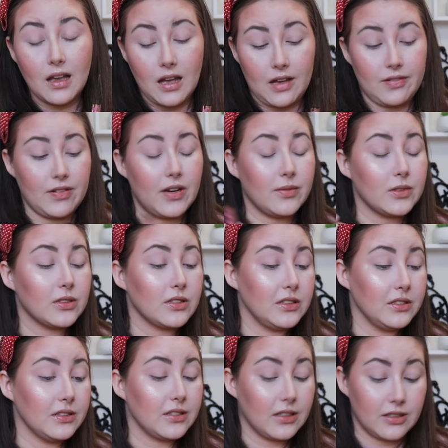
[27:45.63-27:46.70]
I've never
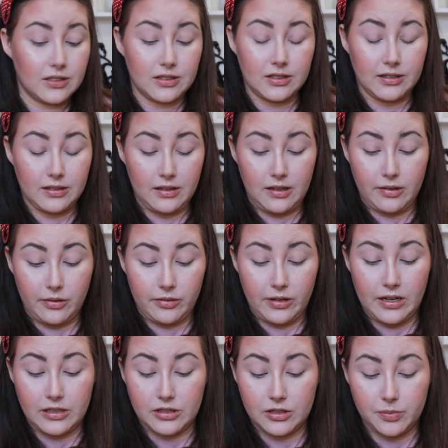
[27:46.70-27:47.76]
seen such an
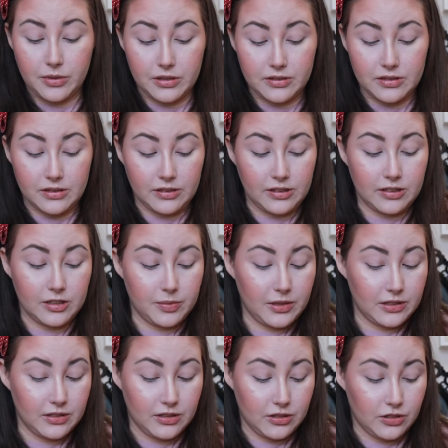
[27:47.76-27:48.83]
outrageous business
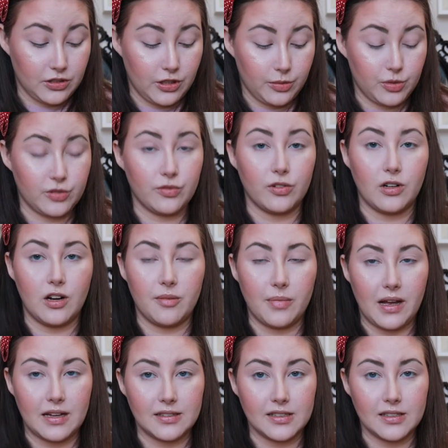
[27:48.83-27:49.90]
expense and trips for a
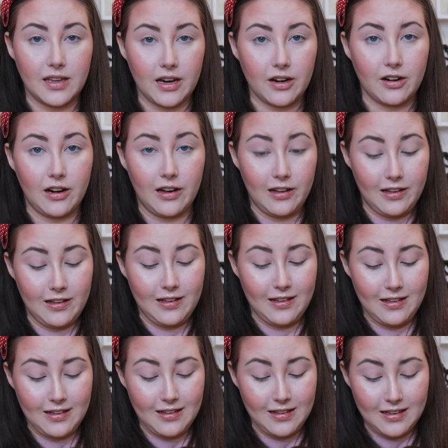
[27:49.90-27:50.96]
mascara.
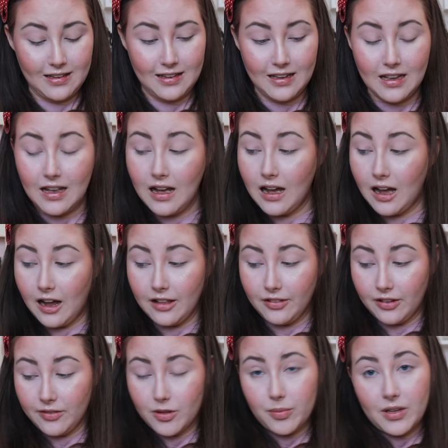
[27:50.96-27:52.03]
I
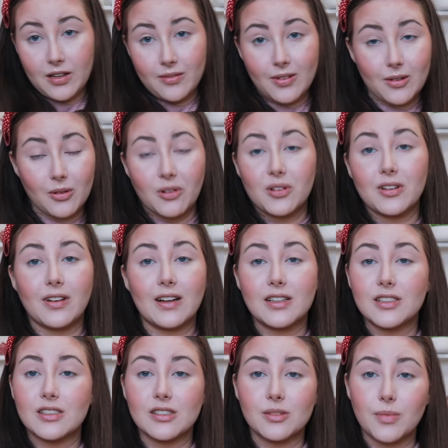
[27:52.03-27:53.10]
love the Benefit Roller
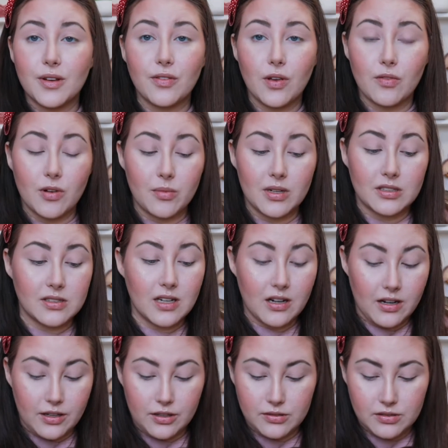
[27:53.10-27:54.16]
Lash. It's my favorite
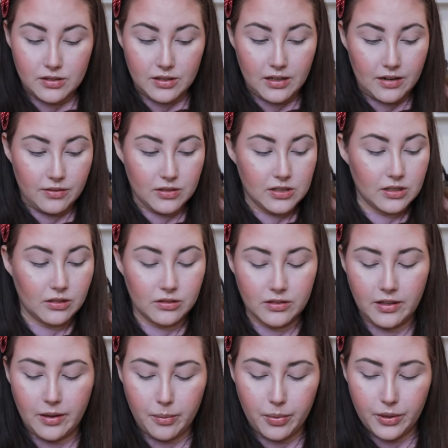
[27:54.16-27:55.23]
mascara. I use it every single
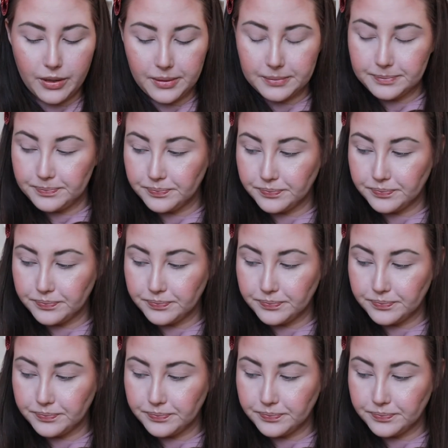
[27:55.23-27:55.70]
day, but